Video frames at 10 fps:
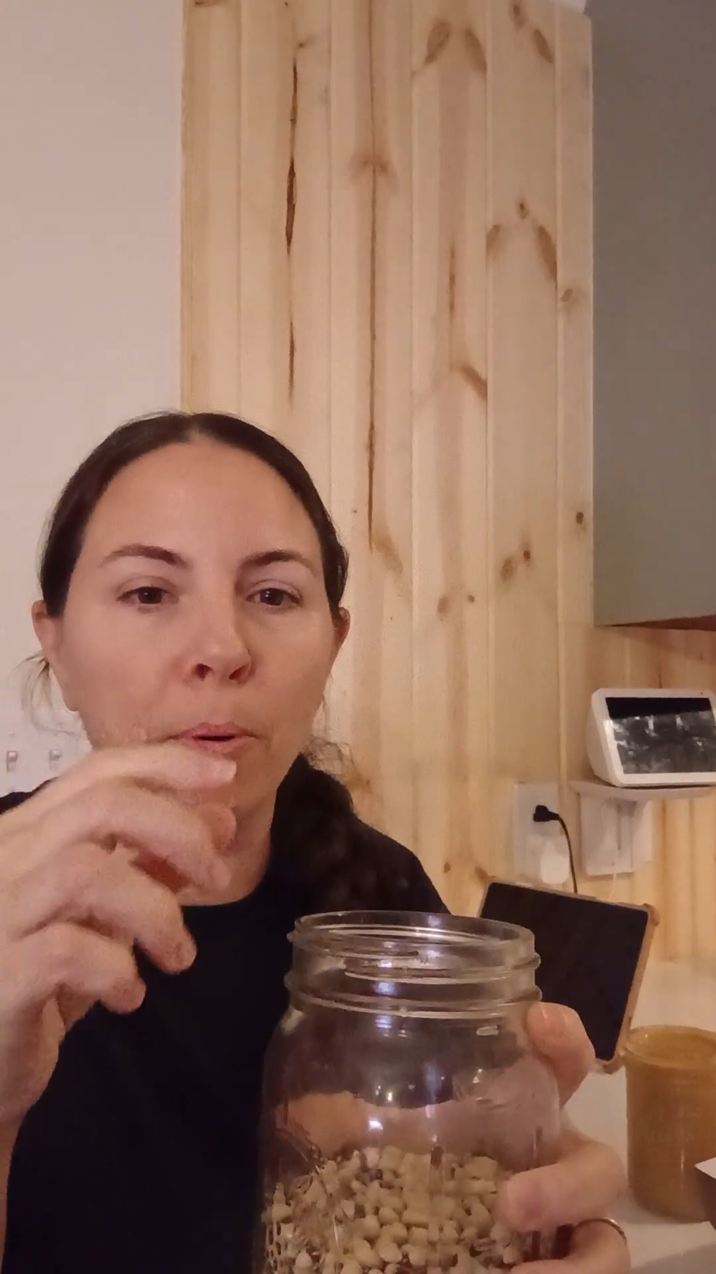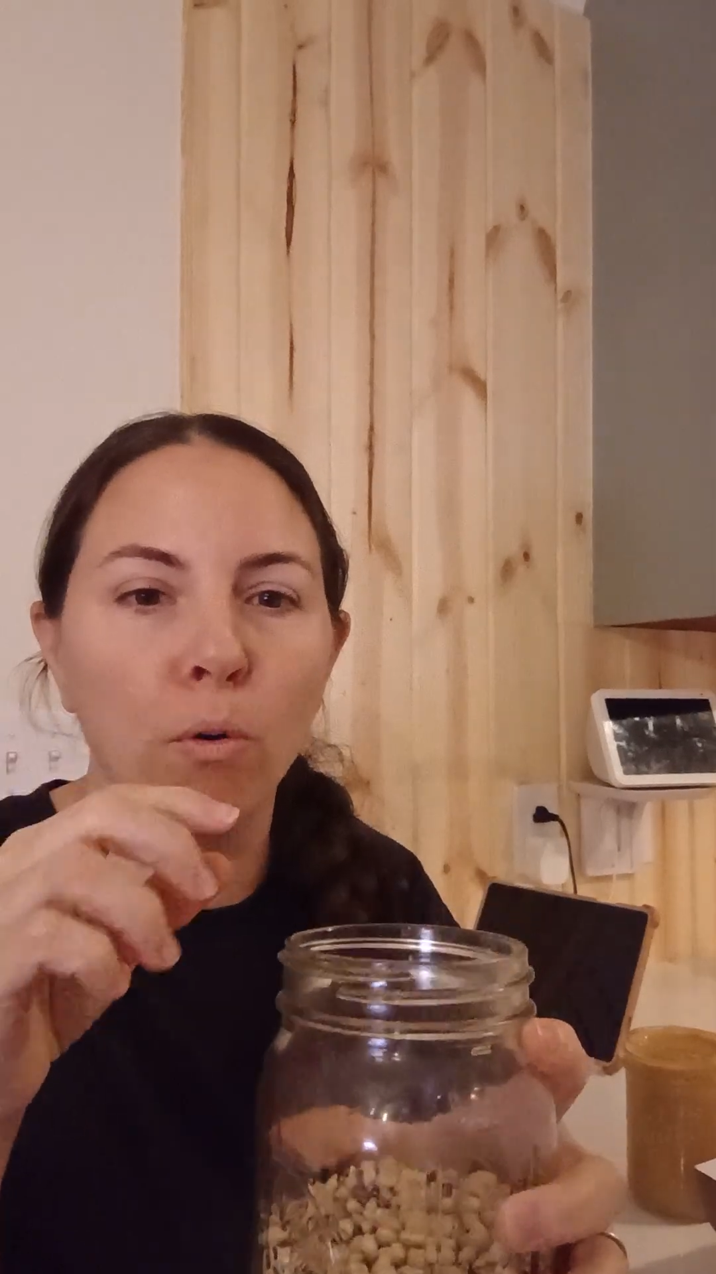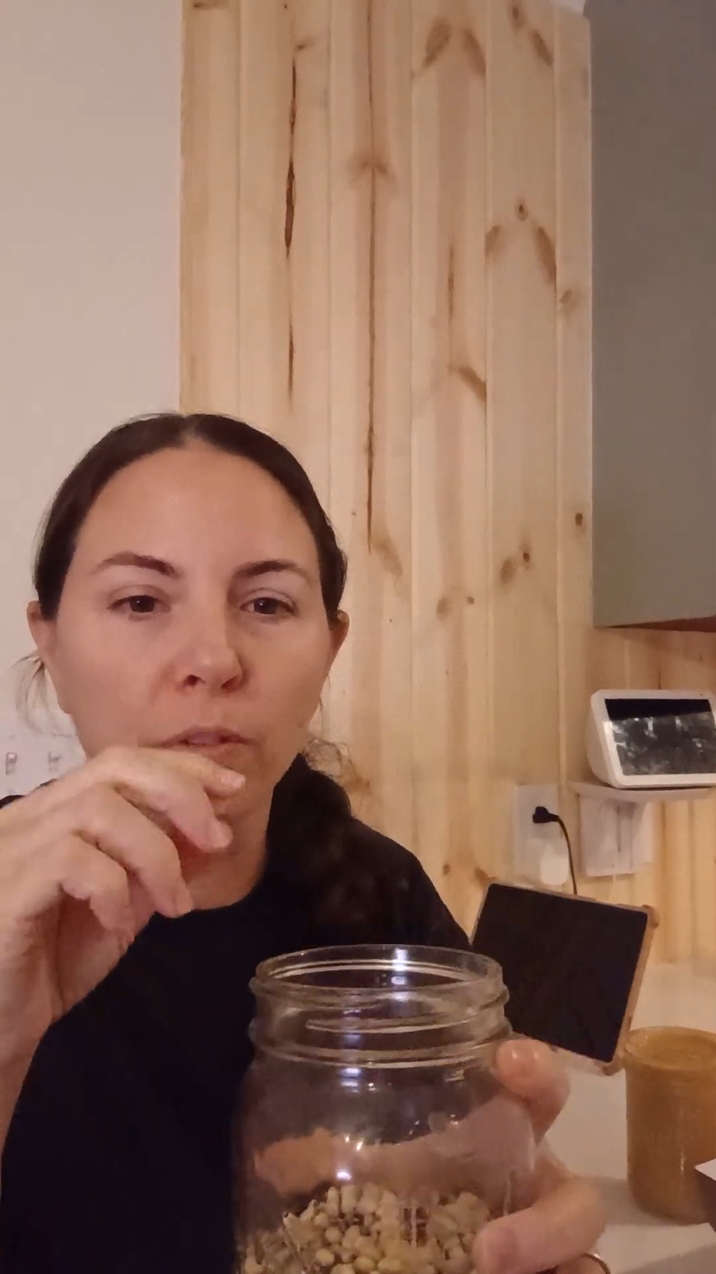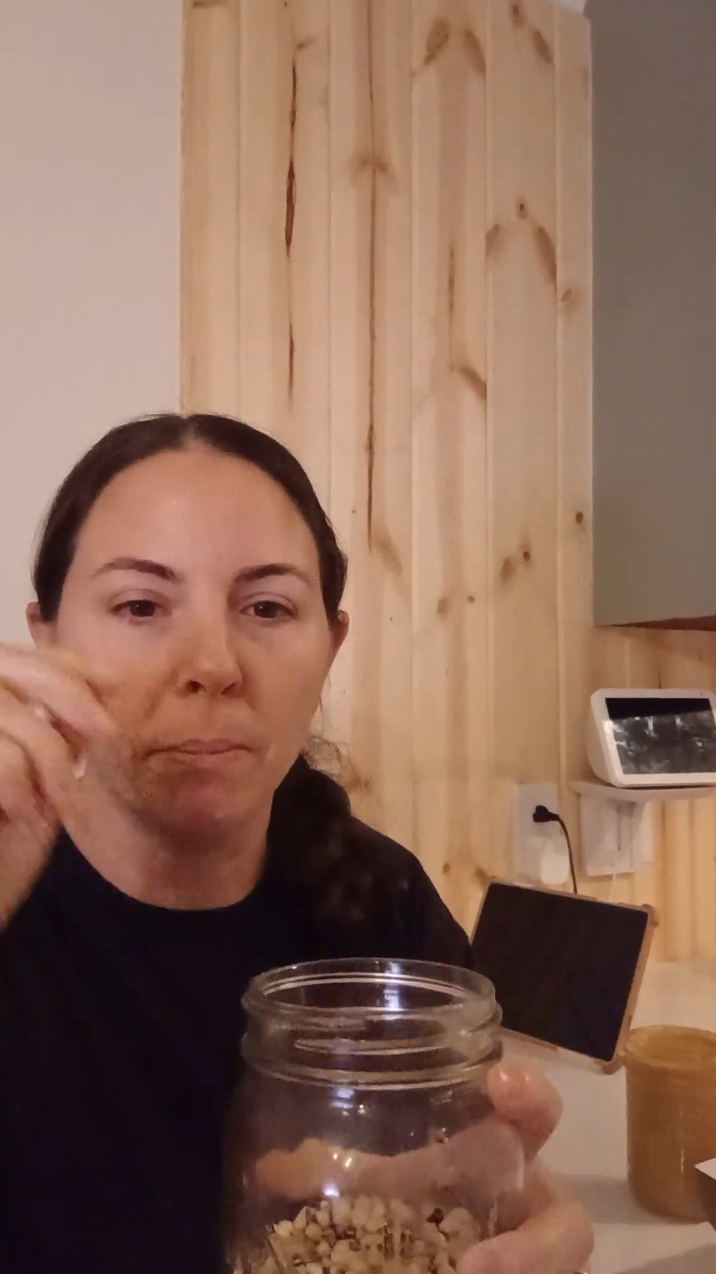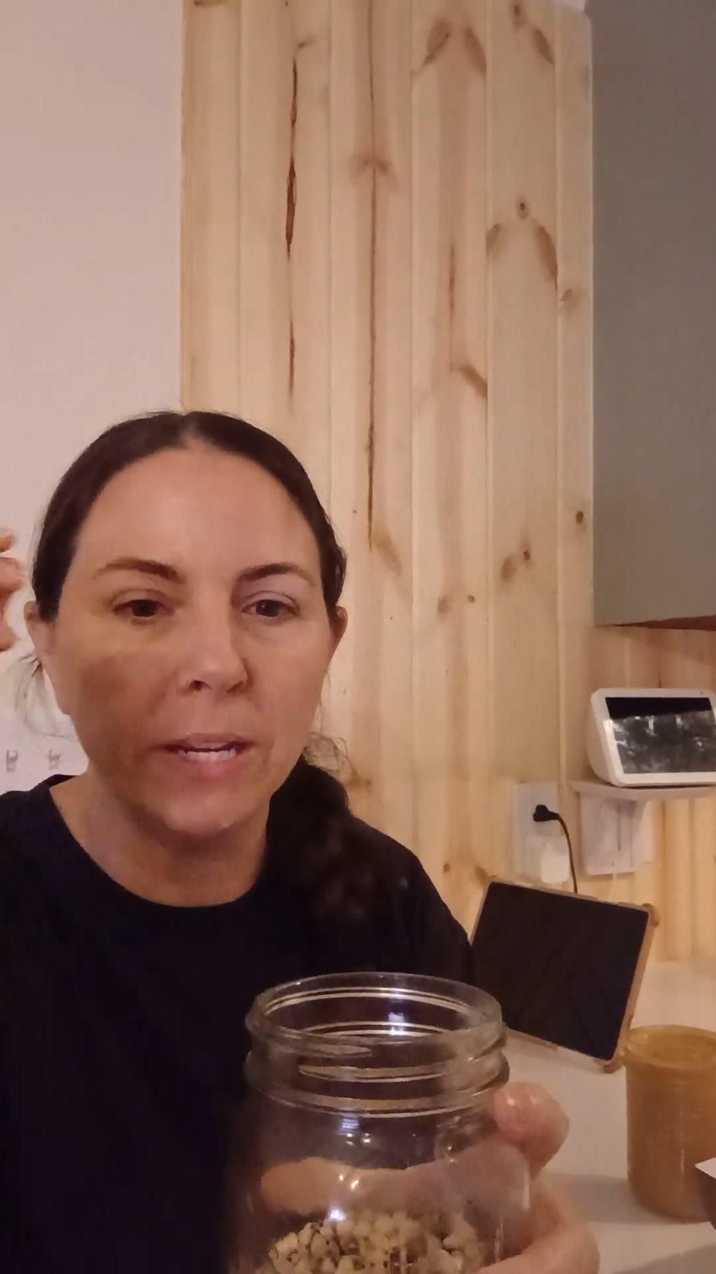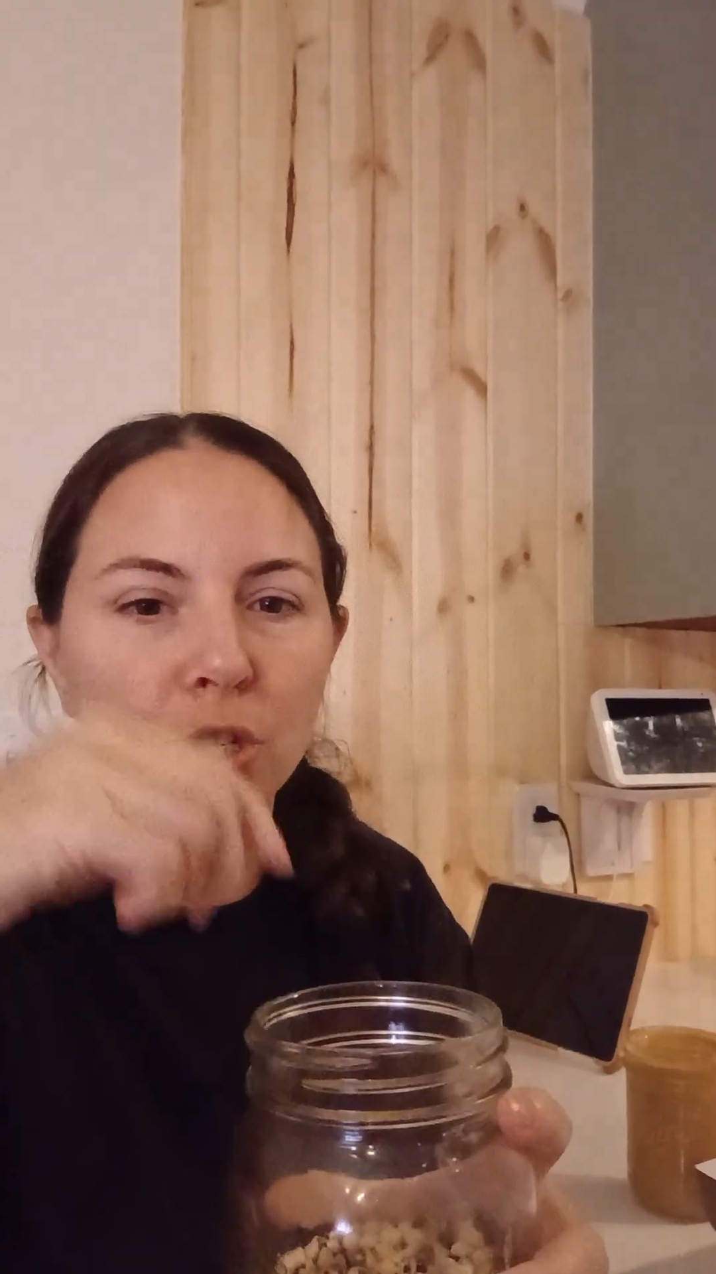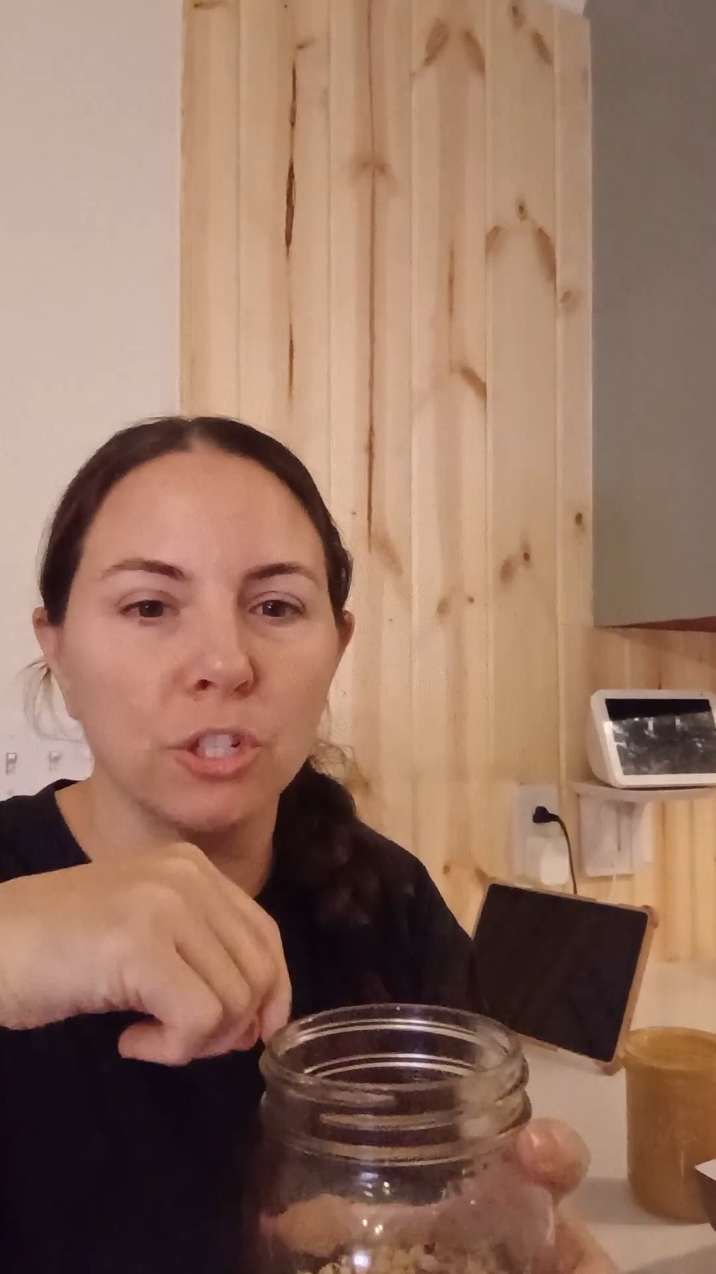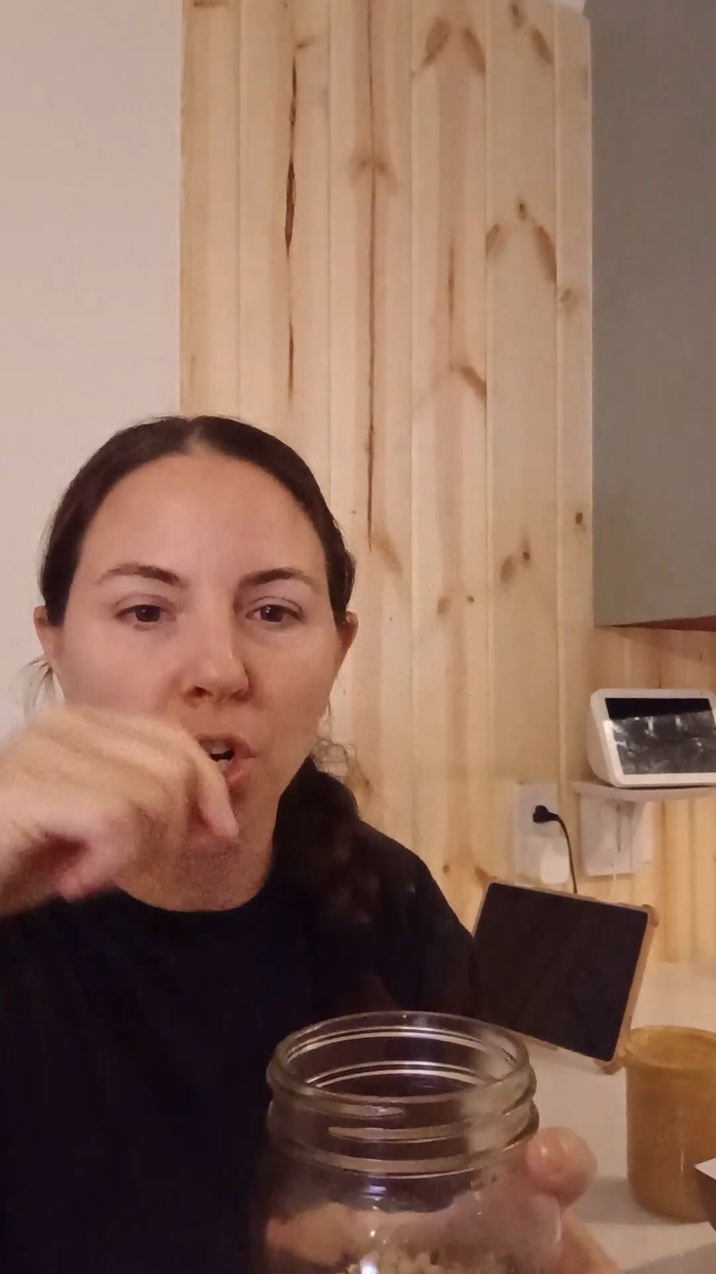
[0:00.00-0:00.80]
over the mason